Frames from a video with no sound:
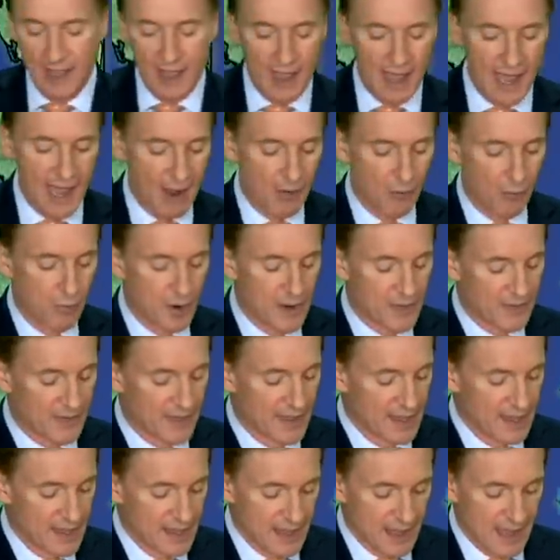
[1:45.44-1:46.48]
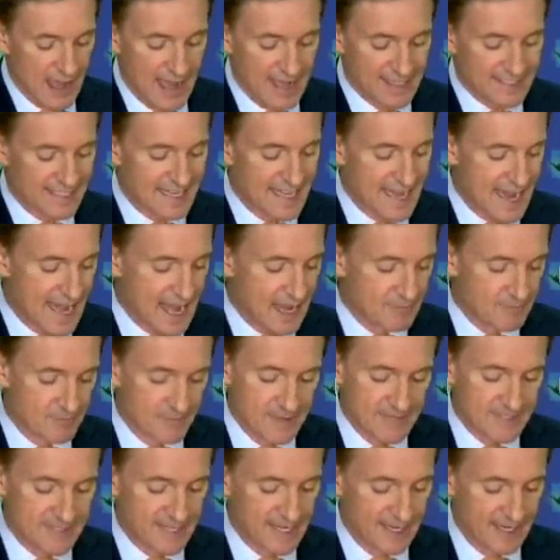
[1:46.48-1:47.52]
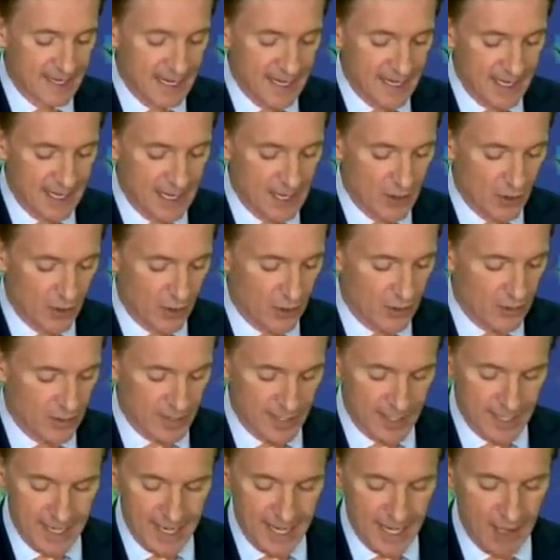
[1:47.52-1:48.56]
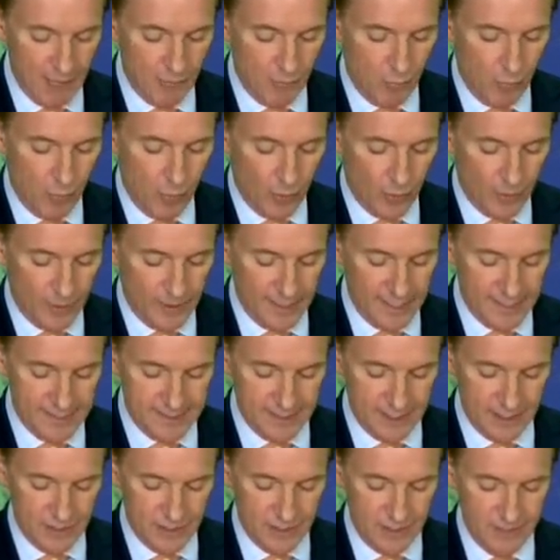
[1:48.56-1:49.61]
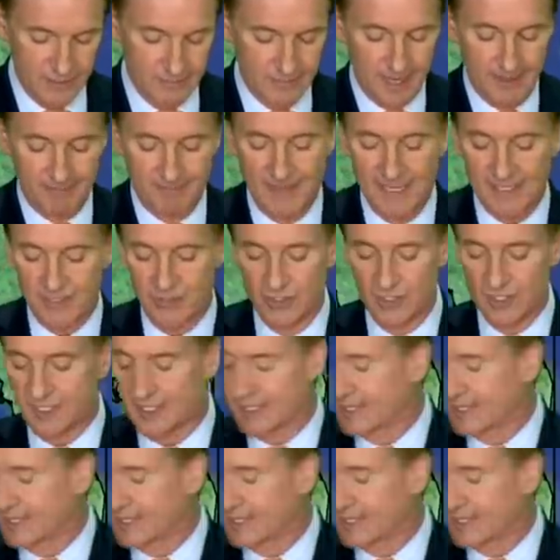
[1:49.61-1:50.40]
uh, with us not seeing any hurricane warnings issued, but that's just